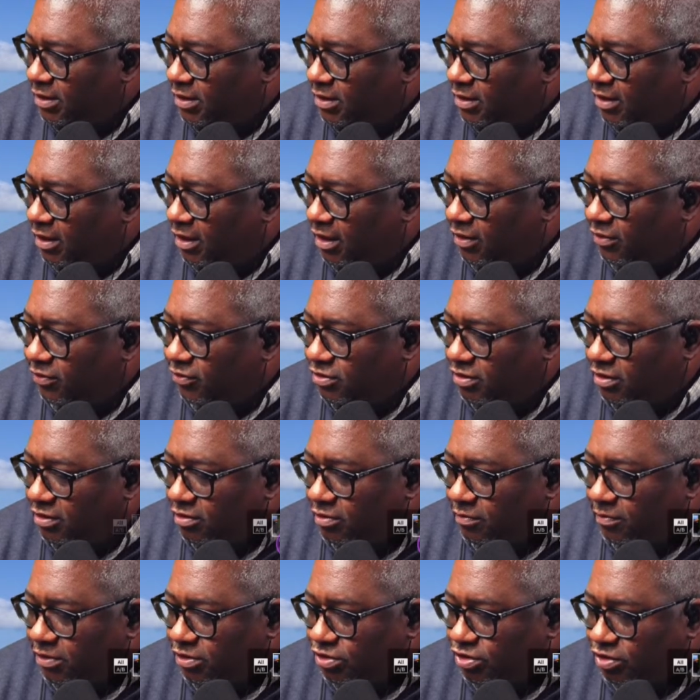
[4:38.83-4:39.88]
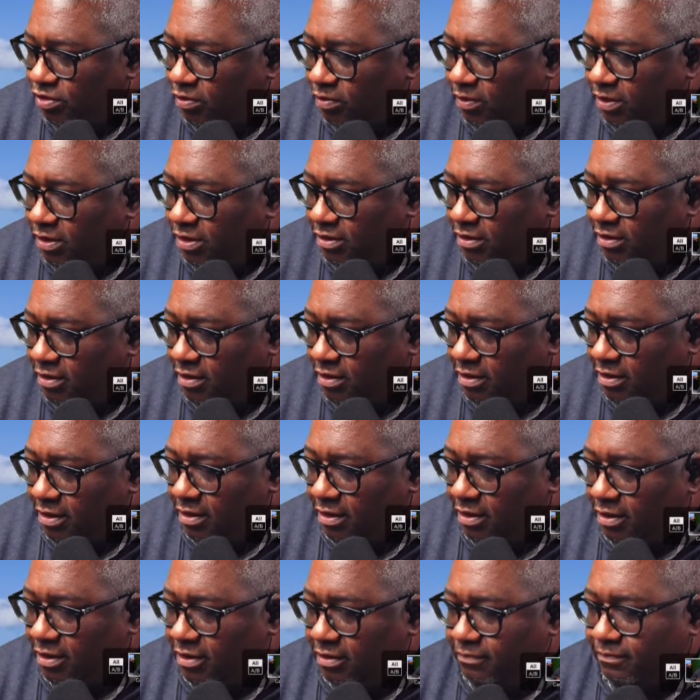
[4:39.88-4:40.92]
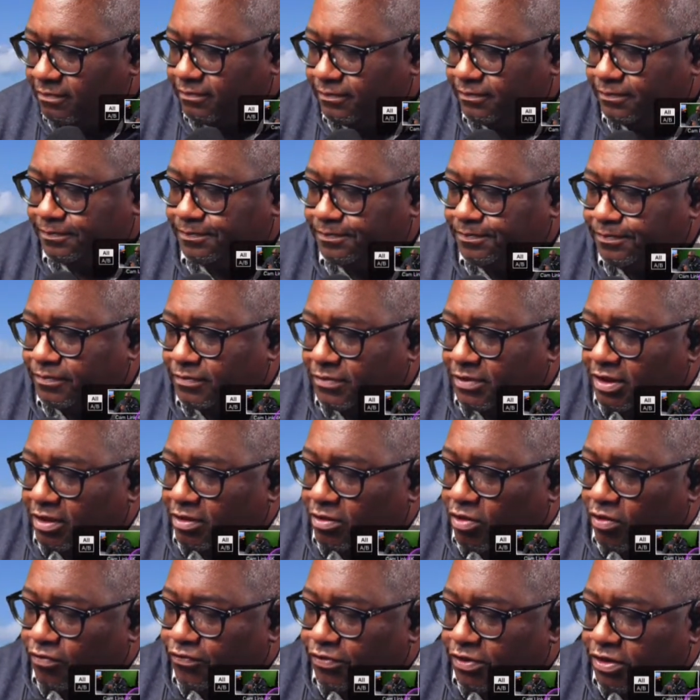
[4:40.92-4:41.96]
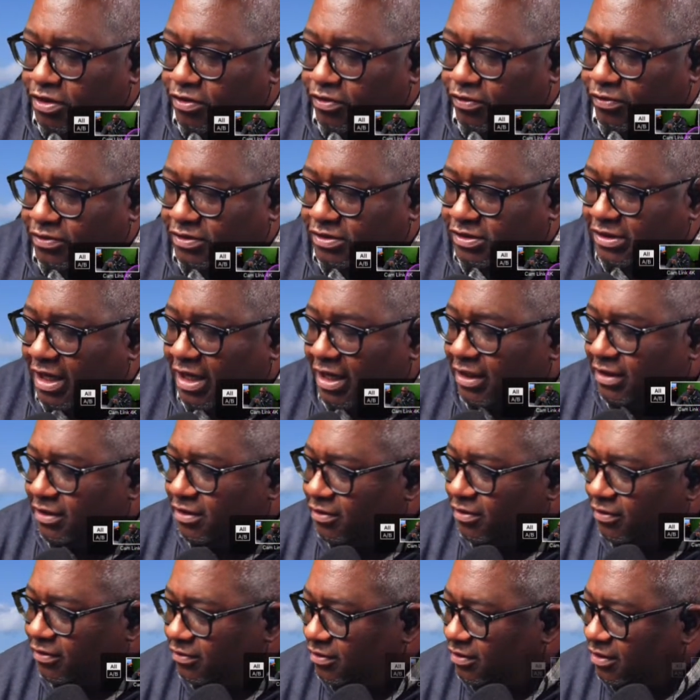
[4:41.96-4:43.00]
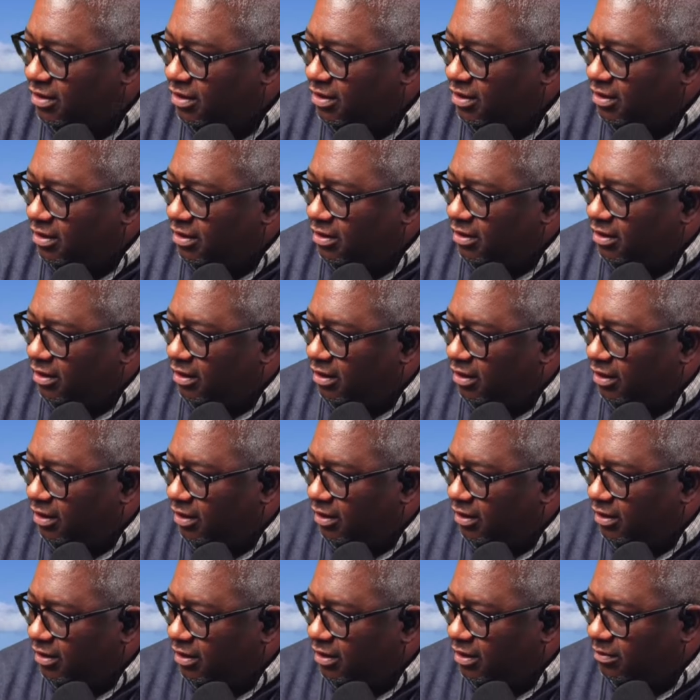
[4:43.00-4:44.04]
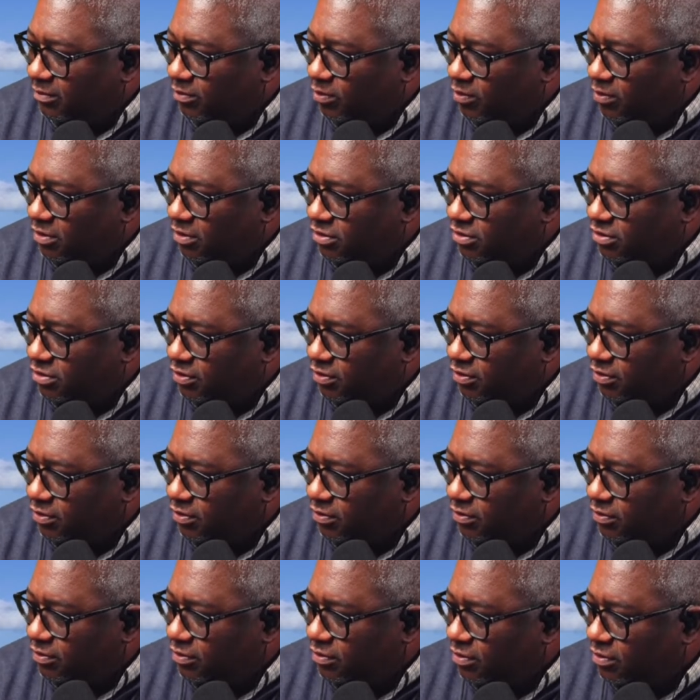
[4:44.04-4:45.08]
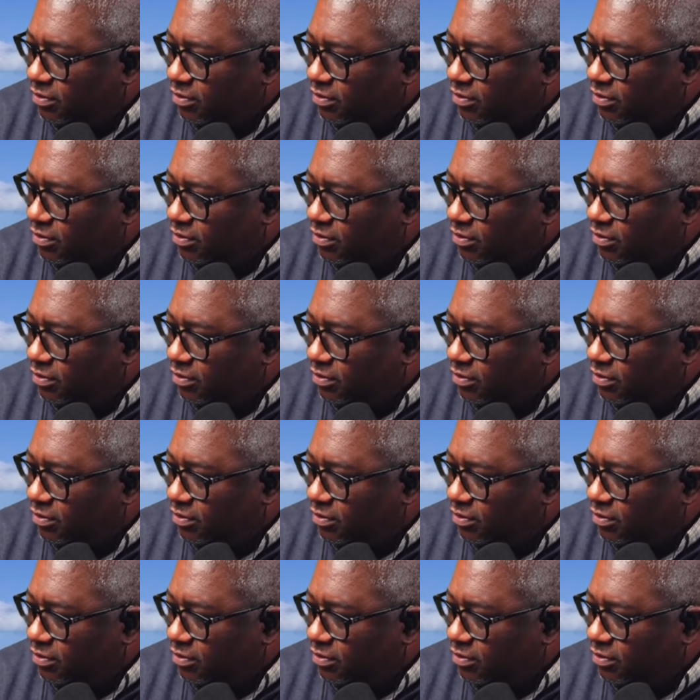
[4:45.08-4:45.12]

And there's a little bit showing over here on the side here. And I'm going to